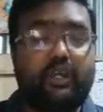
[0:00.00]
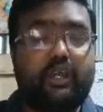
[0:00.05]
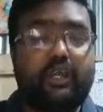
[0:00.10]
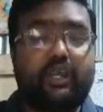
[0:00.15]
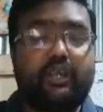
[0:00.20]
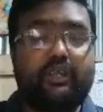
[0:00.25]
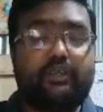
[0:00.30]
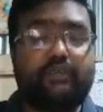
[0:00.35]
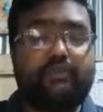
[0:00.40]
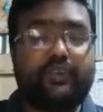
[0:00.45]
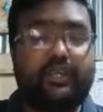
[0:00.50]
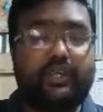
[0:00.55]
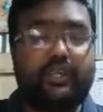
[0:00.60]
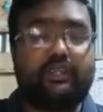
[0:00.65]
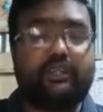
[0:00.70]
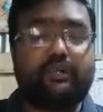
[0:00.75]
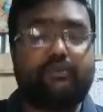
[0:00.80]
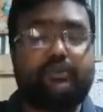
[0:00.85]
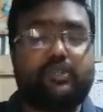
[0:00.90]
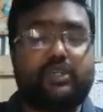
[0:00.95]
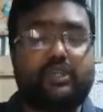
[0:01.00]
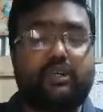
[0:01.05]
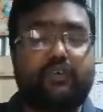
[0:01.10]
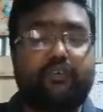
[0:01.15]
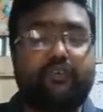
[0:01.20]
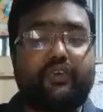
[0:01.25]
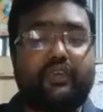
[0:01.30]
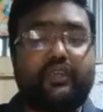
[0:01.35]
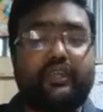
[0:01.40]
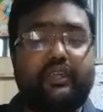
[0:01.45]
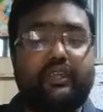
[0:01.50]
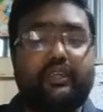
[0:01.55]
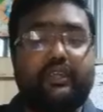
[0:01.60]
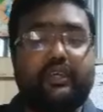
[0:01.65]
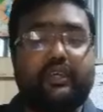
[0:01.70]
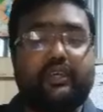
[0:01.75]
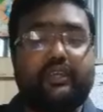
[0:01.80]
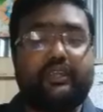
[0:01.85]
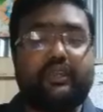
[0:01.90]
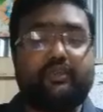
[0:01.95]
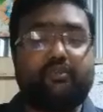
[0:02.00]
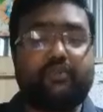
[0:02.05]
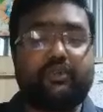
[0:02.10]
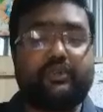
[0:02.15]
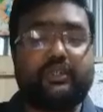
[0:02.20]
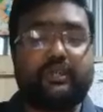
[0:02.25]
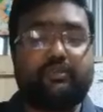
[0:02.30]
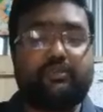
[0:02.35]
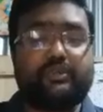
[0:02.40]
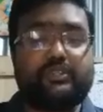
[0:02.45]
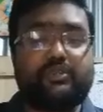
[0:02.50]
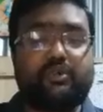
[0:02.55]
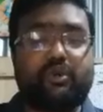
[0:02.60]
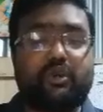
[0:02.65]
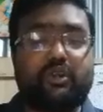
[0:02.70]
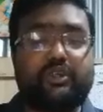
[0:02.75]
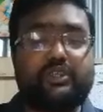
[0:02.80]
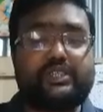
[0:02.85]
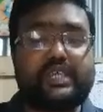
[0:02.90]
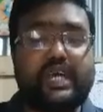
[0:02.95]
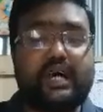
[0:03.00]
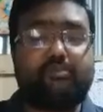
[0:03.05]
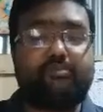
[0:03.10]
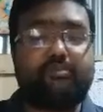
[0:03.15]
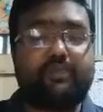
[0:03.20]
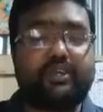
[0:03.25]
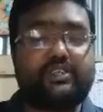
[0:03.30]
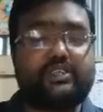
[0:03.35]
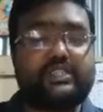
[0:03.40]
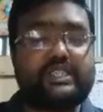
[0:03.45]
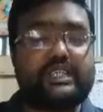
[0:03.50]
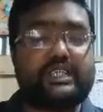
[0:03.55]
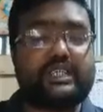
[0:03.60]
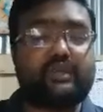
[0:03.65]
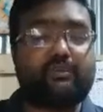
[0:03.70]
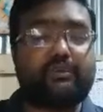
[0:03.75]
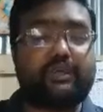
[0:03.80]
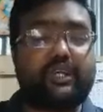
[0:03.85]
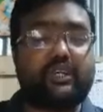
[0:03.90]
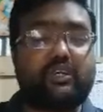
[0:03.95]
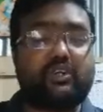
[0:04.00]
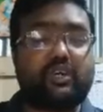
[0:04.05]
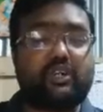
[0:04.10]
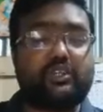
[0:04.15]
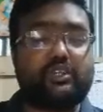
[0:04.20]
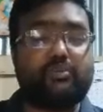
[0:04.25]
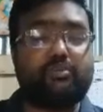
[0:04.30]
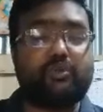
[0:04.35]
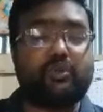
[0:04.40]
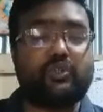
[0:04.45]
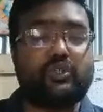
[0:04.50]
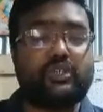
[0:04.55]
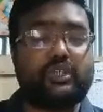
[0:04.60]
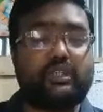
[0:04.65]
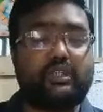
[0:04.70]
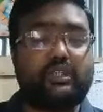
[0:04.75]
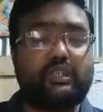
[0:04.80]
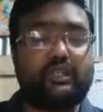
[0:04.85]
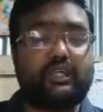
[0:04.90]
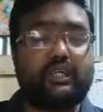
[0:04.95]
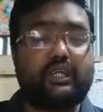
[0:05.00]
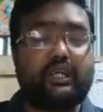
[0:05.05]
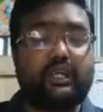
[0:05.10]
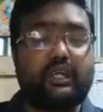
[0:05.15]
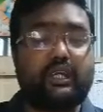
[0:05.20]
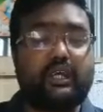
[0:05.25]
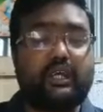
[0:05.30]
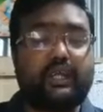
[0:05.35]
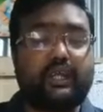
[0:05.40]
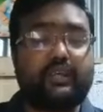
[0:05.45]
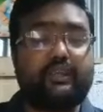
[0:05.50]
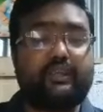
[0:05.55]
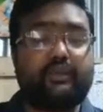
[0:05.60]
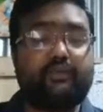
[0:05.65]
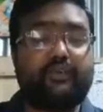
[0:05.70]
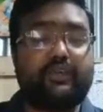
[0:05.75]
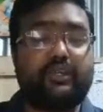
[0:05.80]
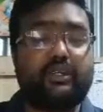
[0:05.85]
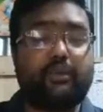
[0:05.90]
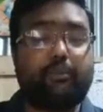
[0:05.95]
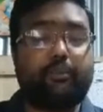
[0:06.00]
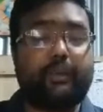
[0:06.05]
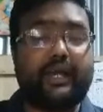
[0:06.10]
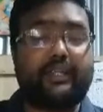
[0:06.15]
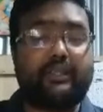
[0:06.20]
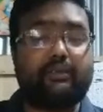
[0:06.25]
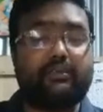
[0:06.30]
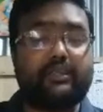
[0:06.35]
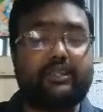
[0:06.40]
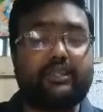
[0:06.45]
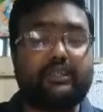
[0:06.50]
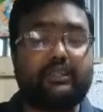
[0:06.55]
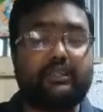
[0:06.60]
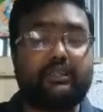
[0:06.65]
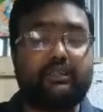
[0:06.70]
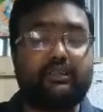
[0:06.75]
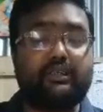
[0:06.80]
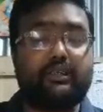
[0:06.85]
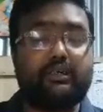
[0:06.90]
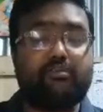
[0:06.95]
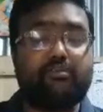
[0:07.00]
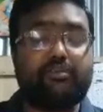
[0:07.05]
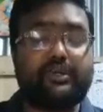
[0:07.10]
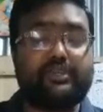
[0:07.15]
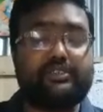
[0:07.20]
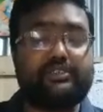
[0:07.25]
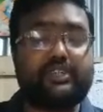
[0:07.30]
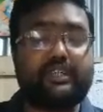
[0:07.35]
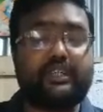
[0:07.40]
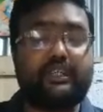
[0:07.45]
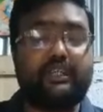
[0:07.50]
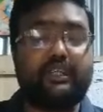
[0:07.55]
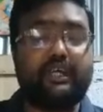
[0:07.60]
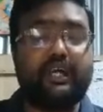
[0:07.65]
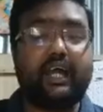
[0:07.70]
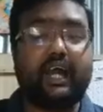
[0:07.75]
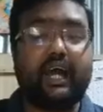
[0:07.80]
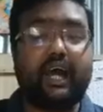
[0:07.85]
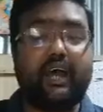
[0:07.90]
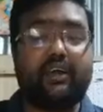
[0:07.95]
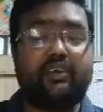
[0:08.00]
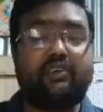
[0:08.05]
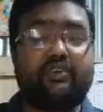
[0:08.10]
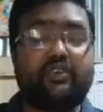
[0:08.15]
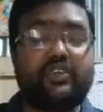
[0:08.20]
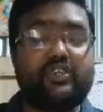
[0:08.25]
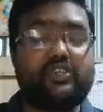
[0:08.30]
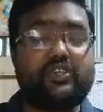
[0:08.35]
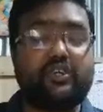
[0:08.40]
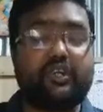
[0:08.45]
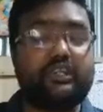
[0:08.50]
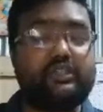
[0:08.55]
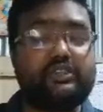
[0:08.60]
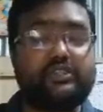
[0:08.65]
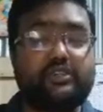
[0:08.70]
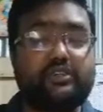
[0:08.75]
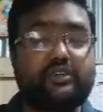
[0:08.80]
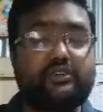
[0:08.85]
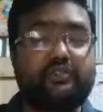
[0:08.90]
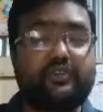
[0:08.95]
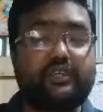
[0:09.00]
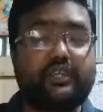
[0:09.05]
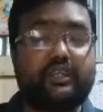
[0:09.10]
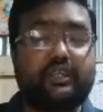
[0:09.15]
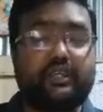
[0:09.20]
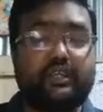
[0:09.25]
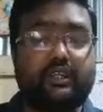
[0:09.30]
In the field of geography, the Muslim scholars have made significant contribution in the field of mathematical, physical, and regional geography.